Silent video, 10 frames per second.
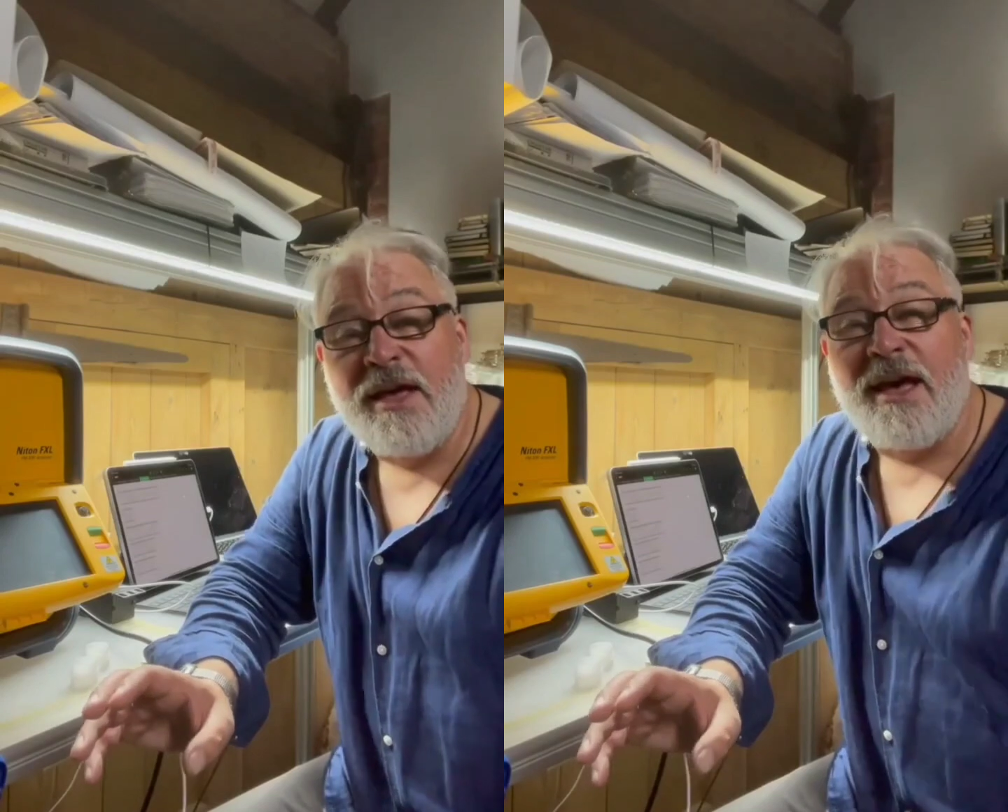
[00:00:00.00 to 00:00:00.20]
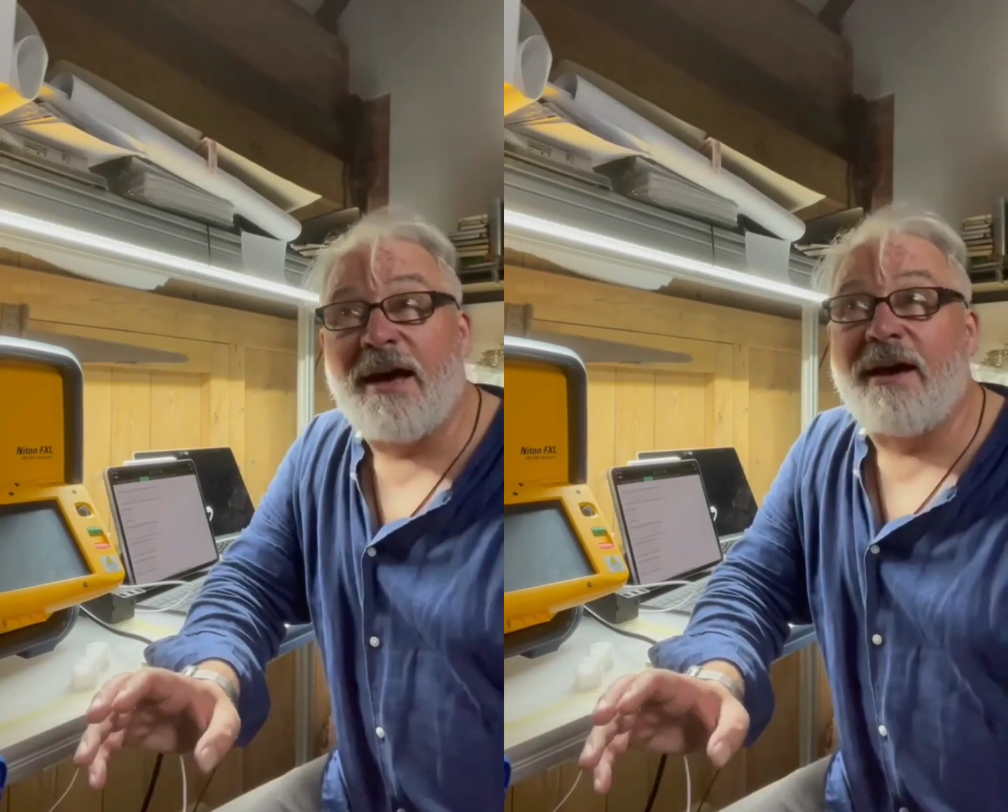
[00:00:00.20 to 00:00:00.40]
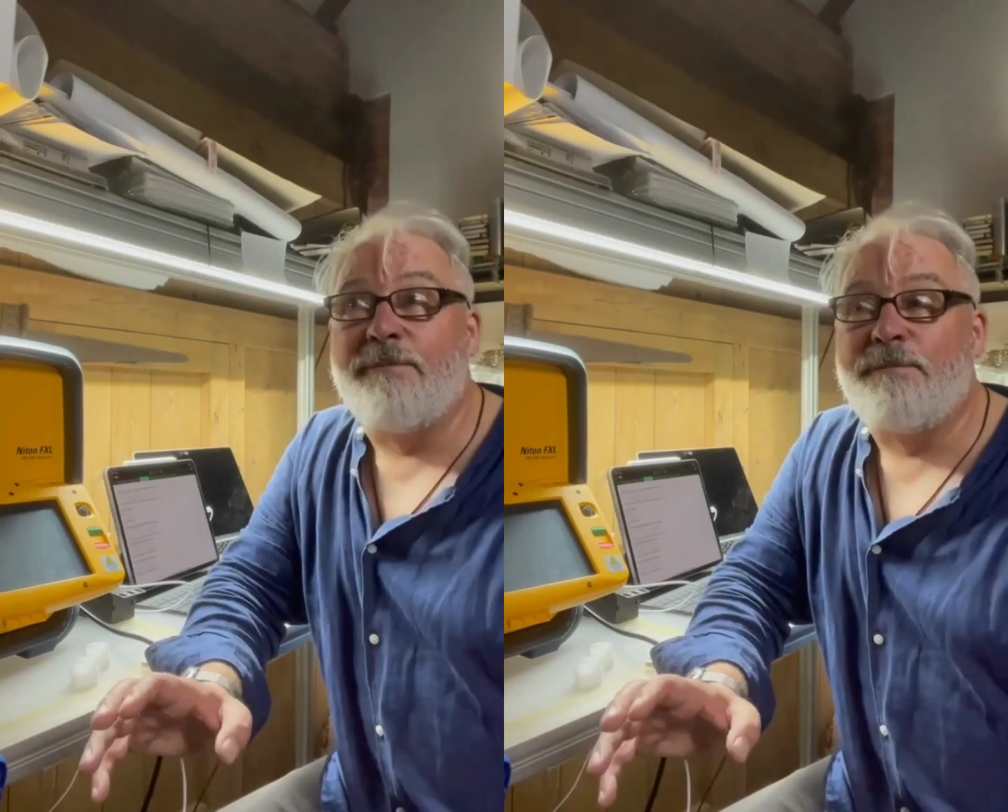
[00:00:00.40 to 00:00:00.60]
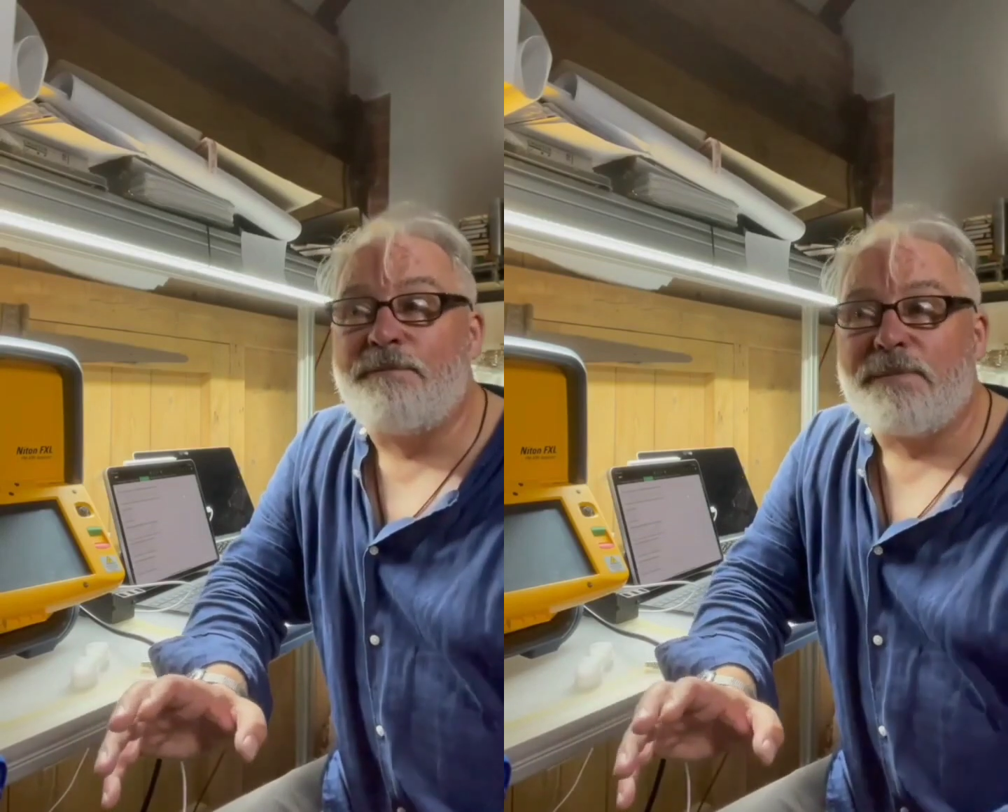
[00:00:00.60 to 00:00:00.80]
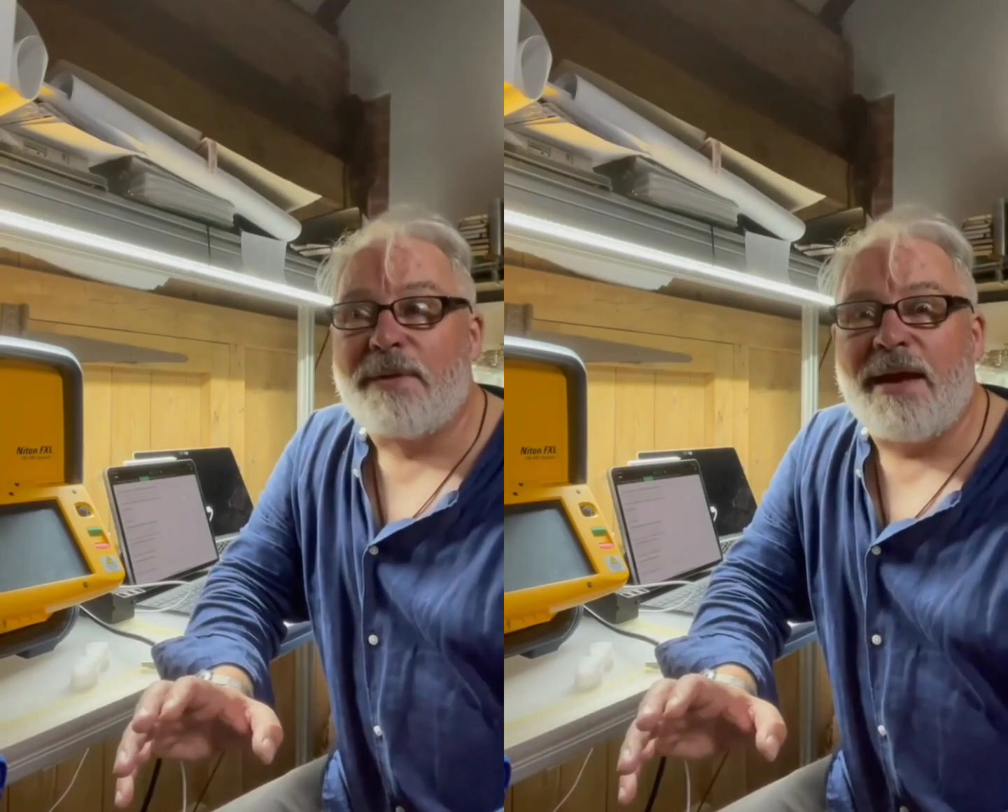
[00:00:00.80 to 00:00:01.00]

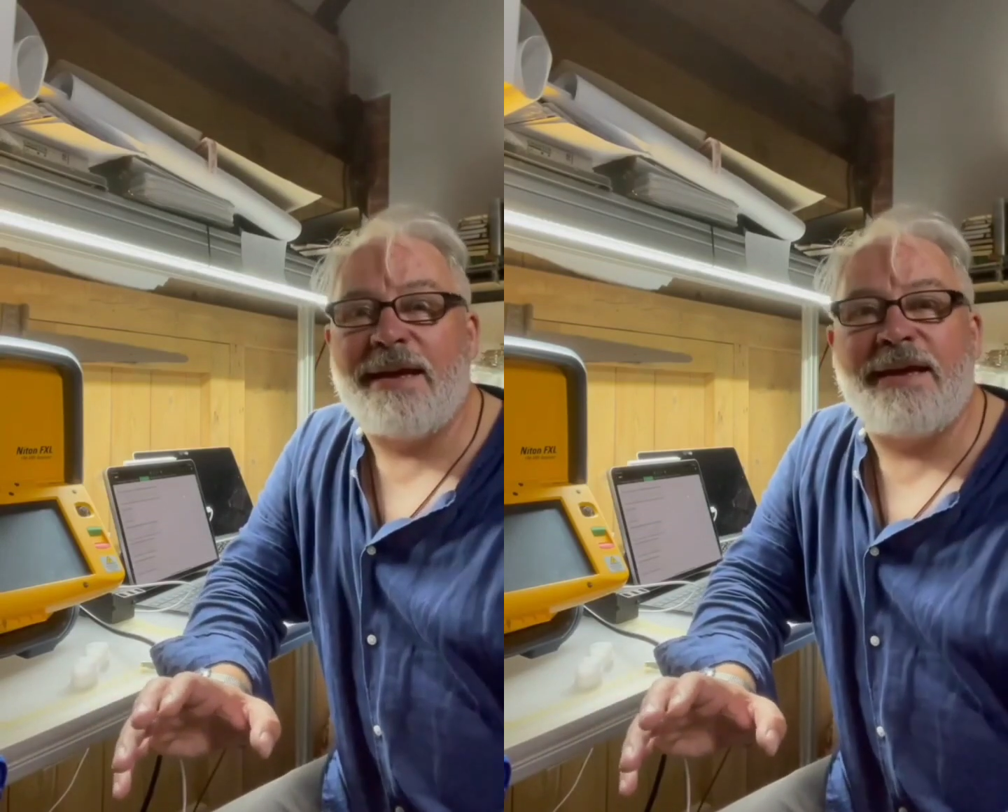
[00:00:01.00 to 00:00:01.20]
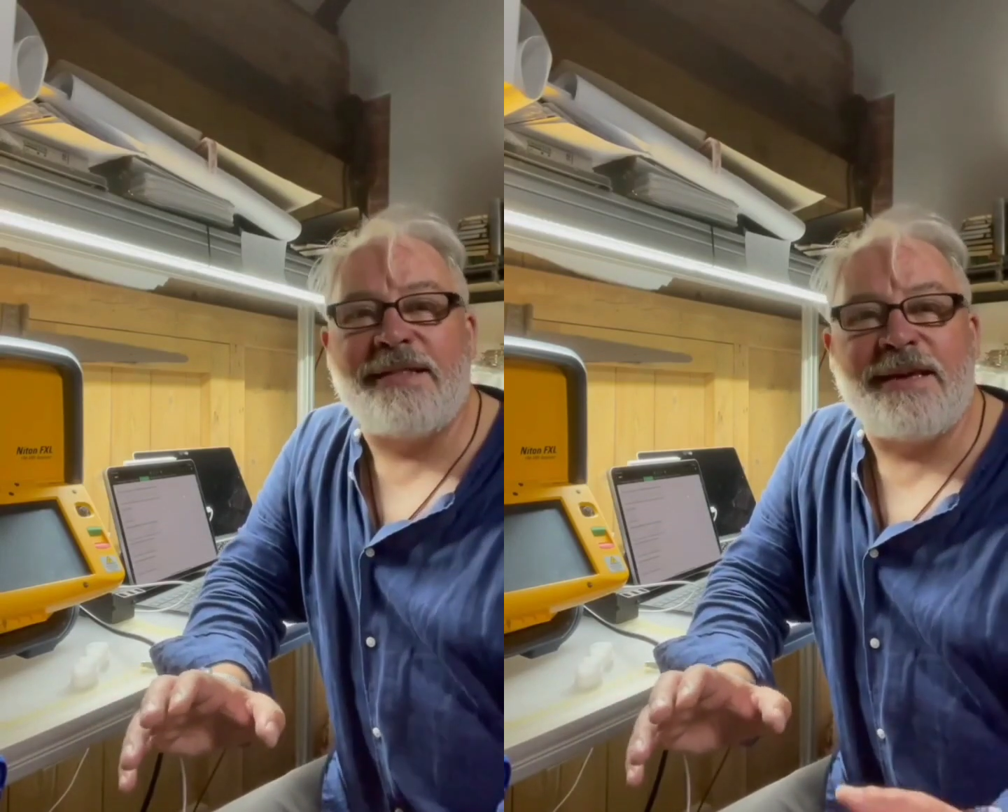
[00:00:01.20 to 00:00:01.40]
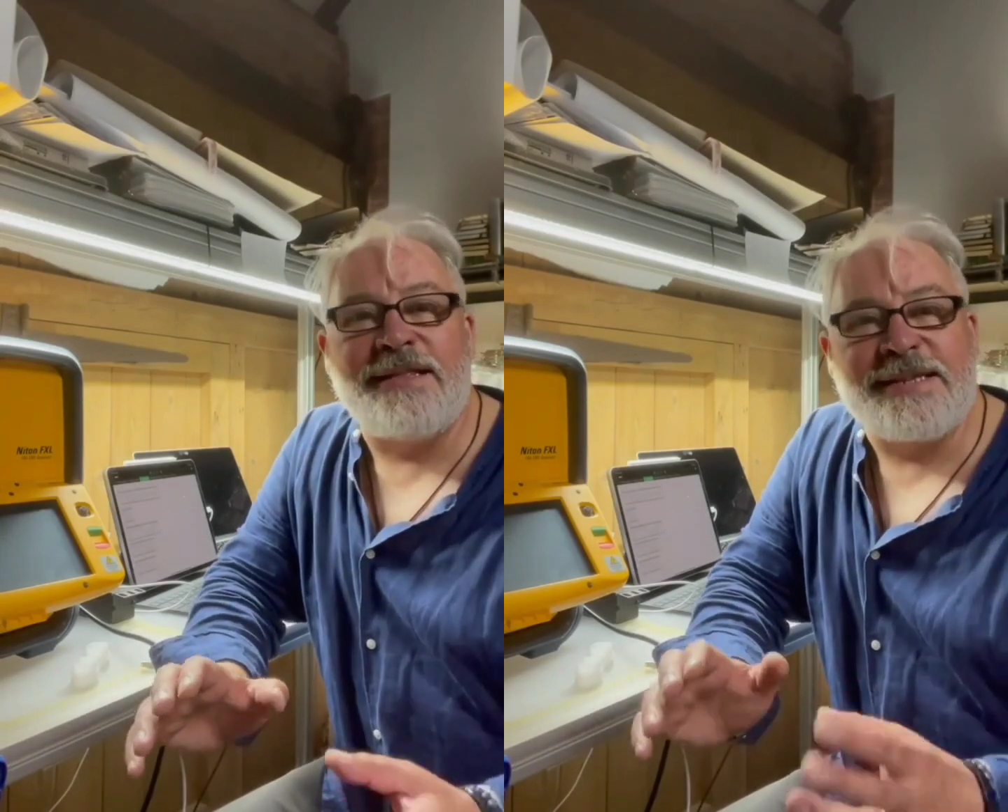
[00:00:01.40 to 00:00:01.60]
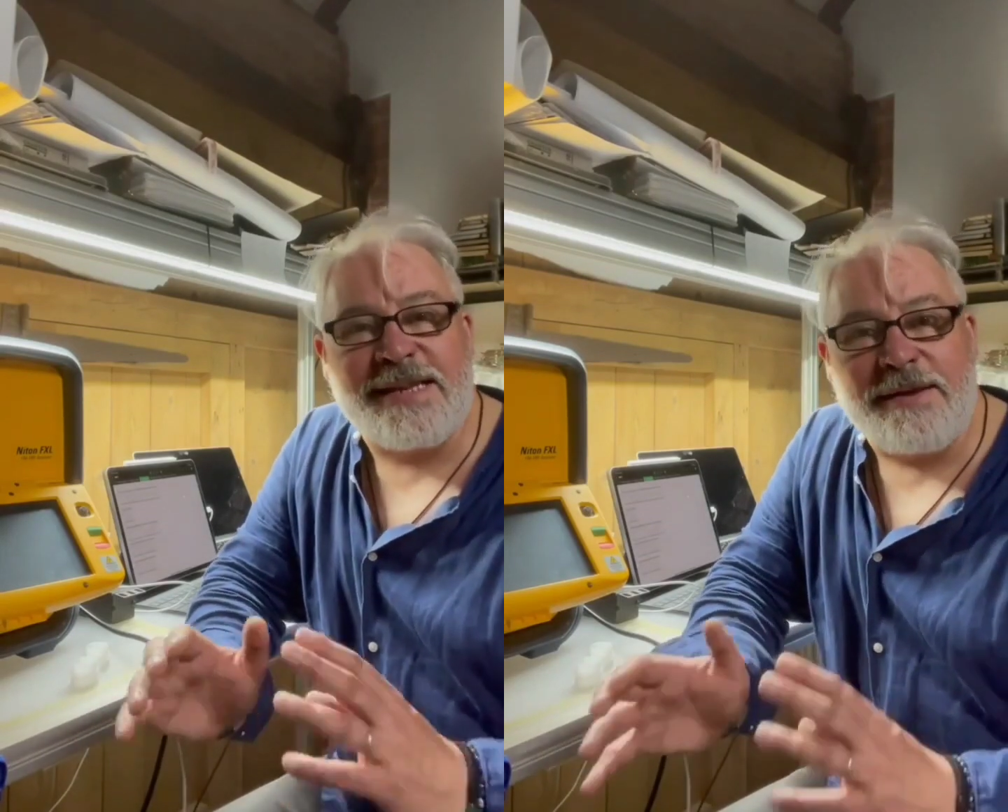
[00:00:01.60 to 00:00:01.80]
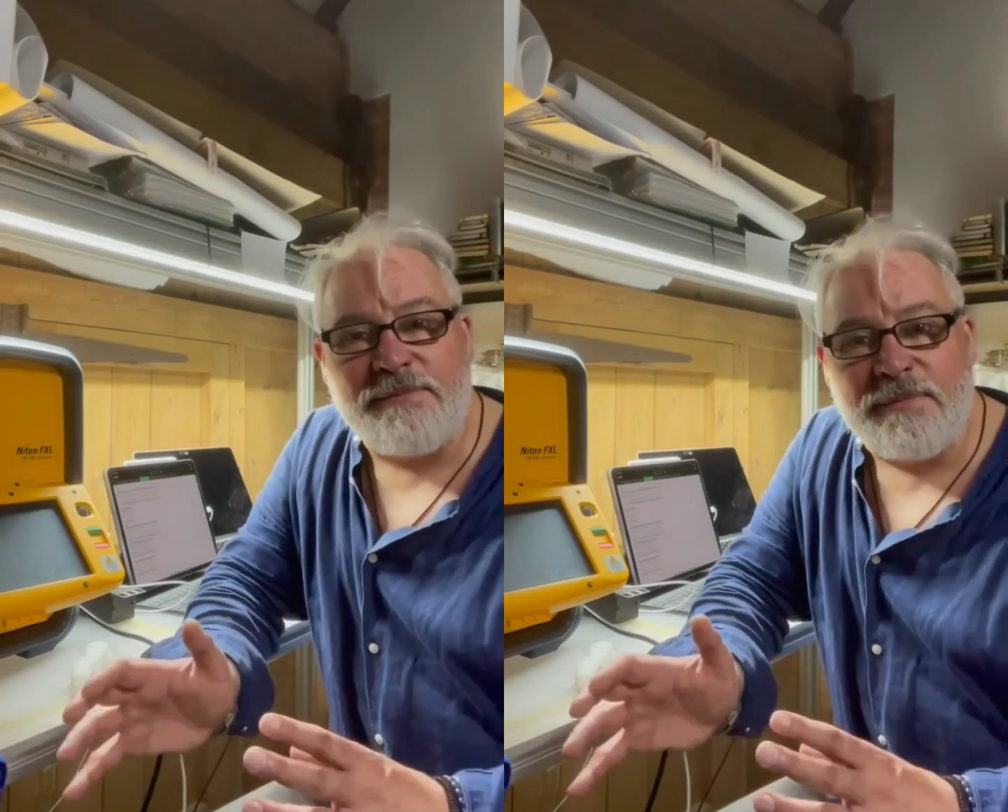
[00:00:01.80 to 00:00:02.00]
the
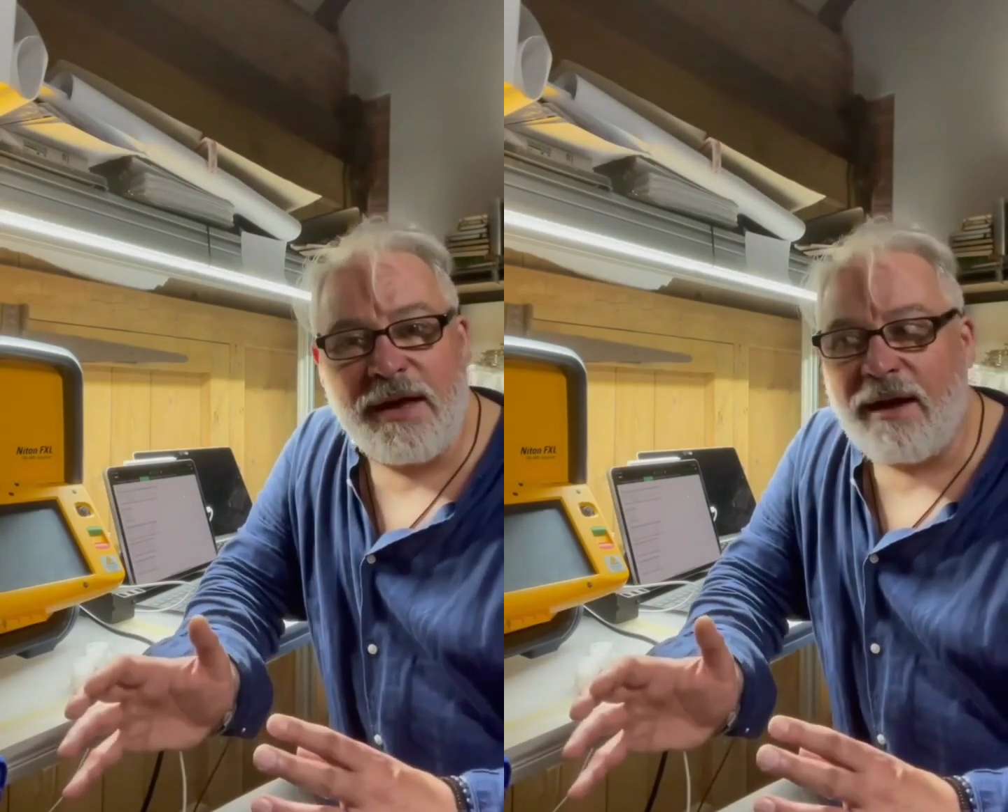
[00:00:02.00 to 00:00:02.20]
same